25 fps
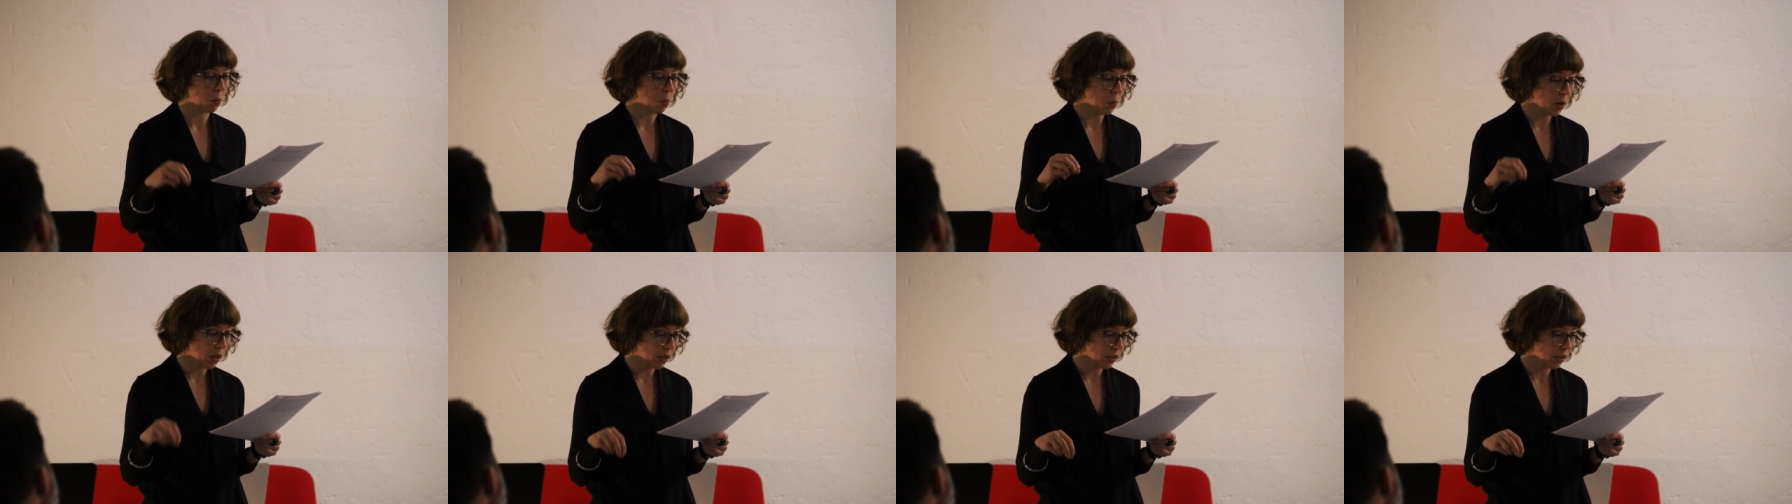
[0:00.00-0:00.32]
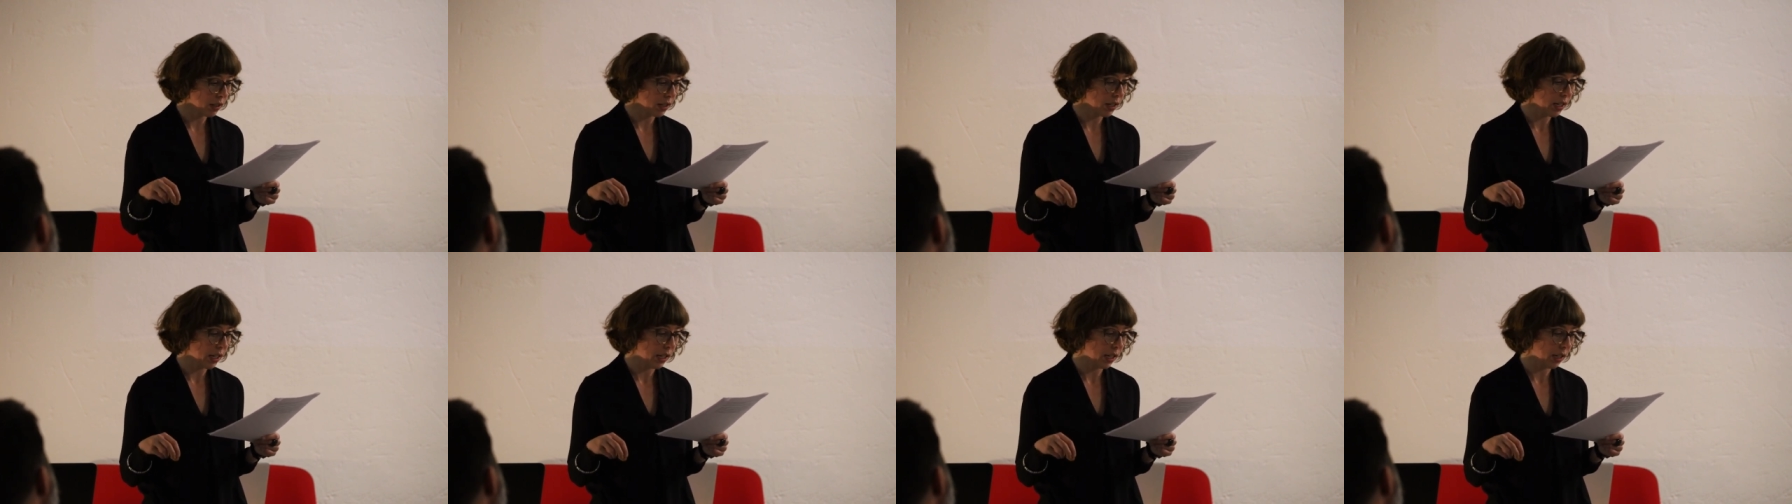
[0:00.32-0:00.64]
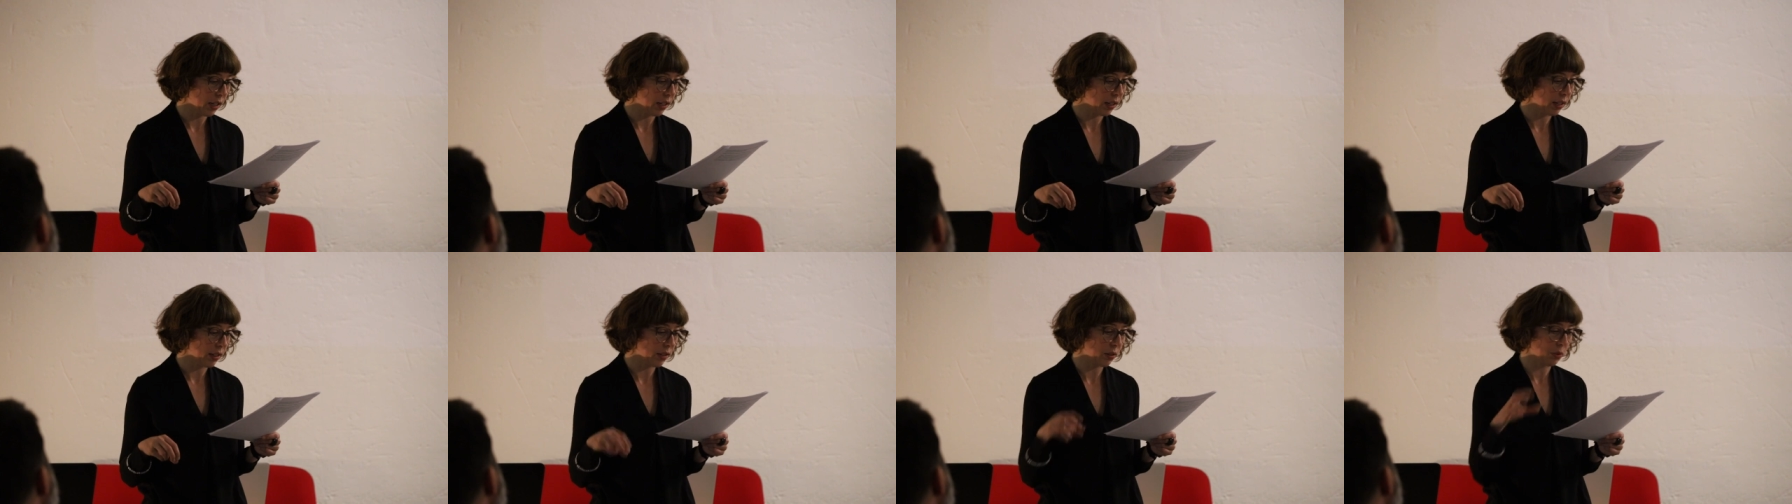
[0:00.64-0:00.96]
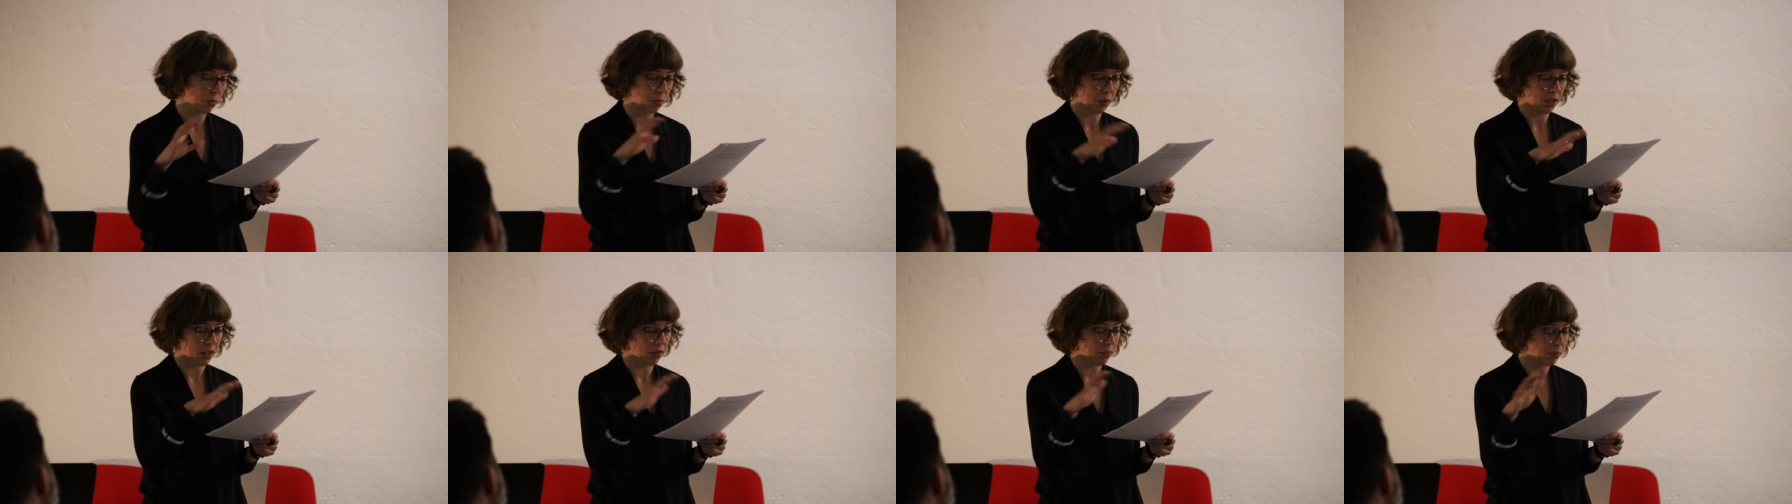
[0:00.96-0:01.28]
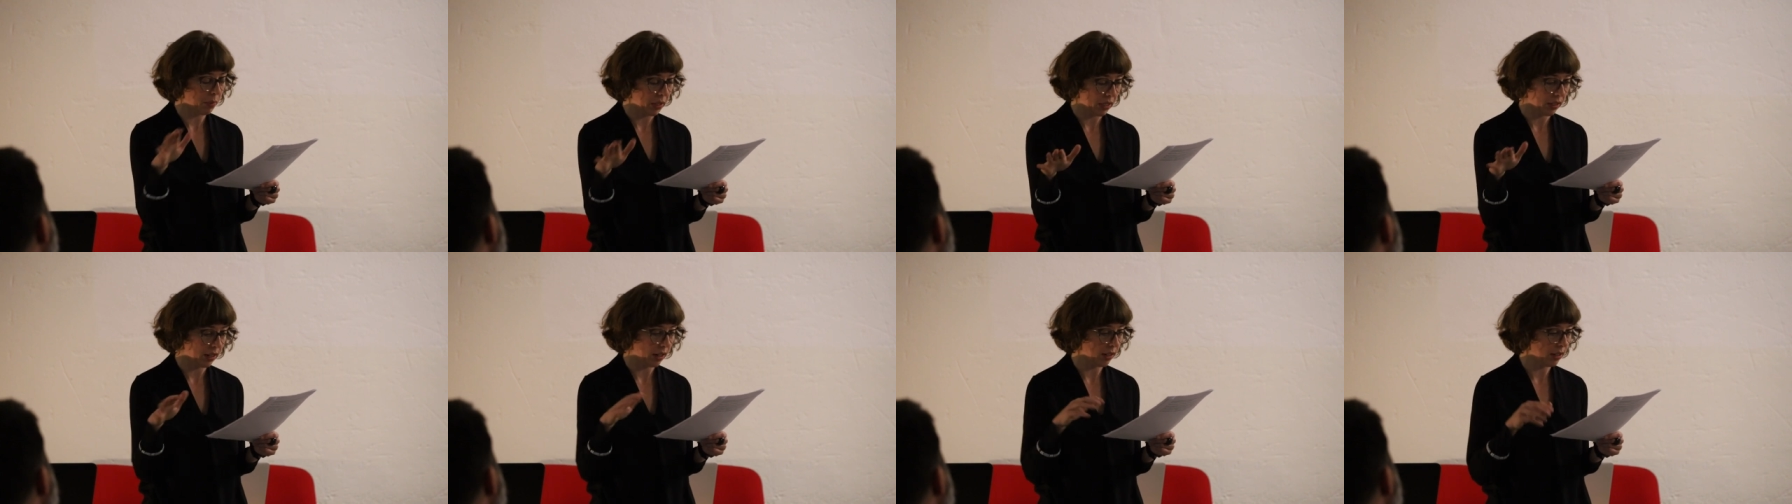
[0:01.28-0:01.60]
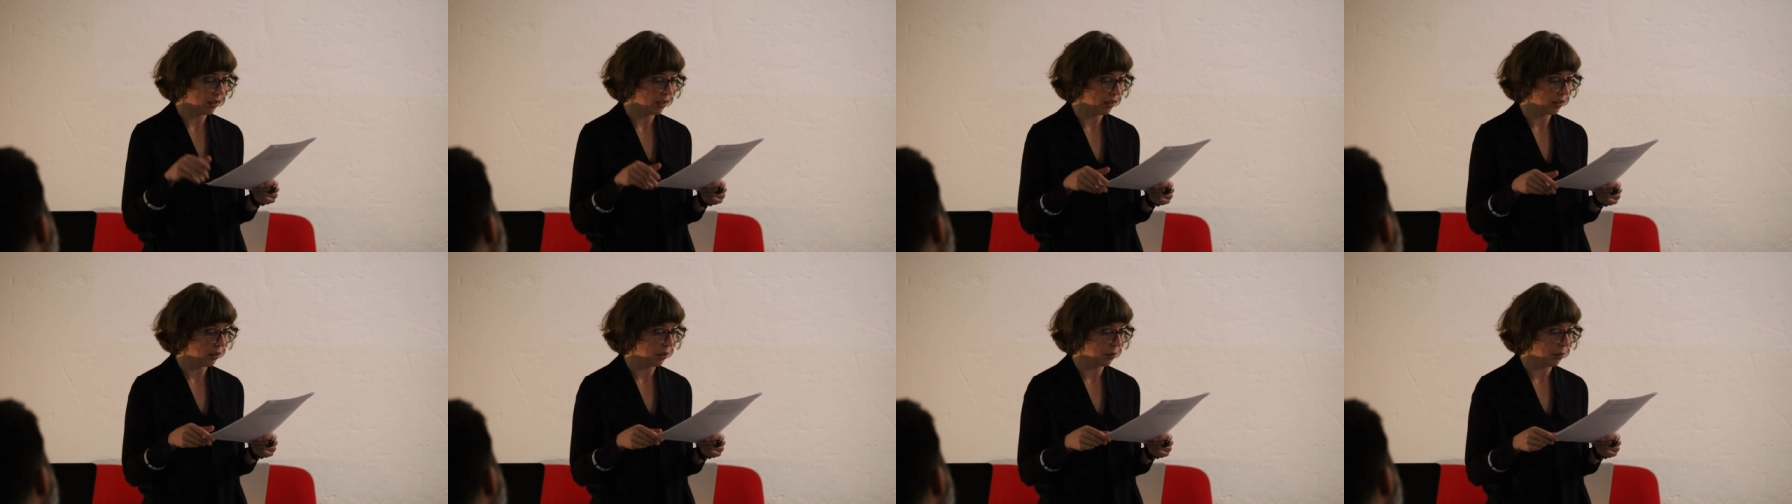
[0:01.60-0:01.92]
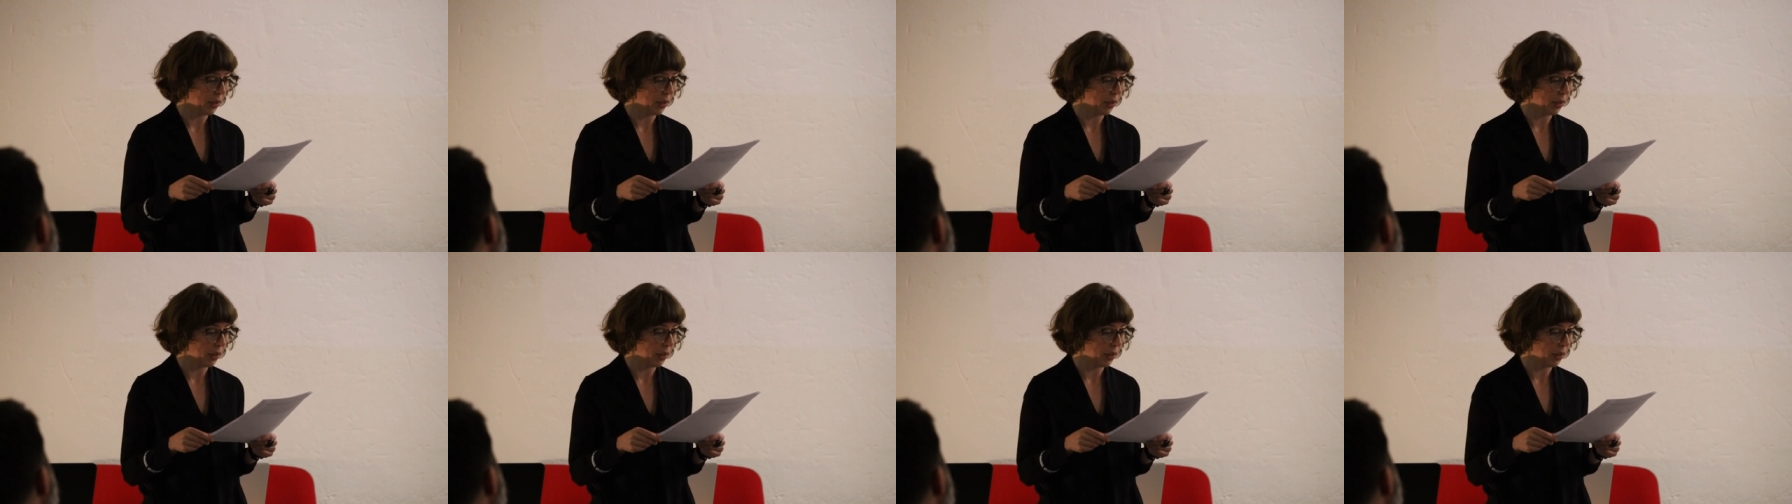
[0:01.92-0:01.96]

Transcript: one is what I've been, I think,